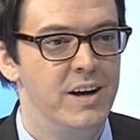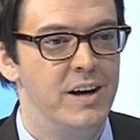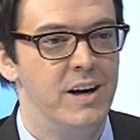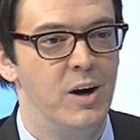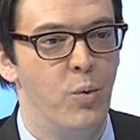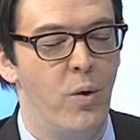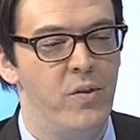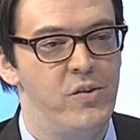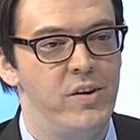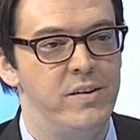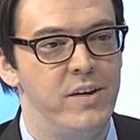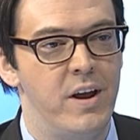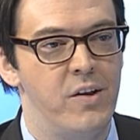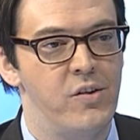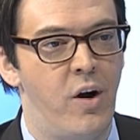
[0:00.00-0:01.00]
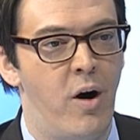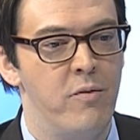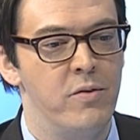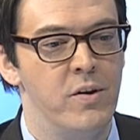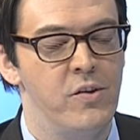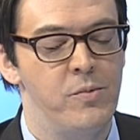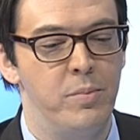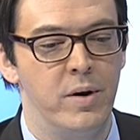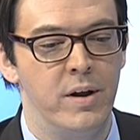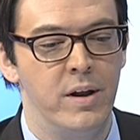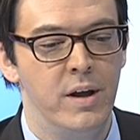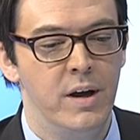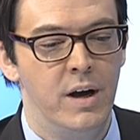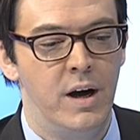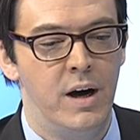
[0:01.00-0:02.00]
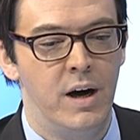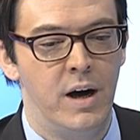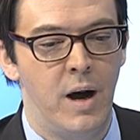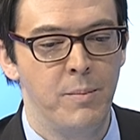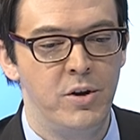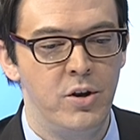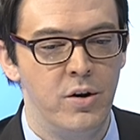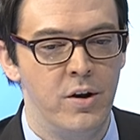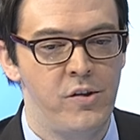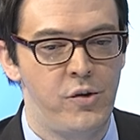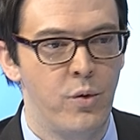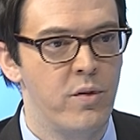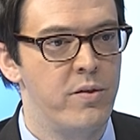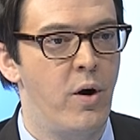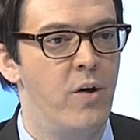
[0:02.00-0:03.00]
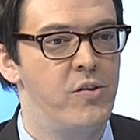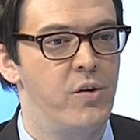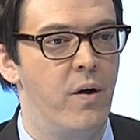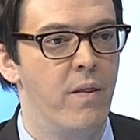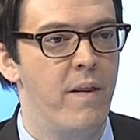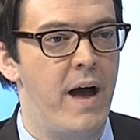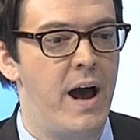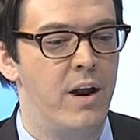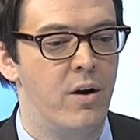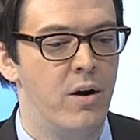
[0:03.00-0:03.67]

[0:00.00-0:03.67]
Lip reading: once he takes office, but I'm curious your thoughts on that.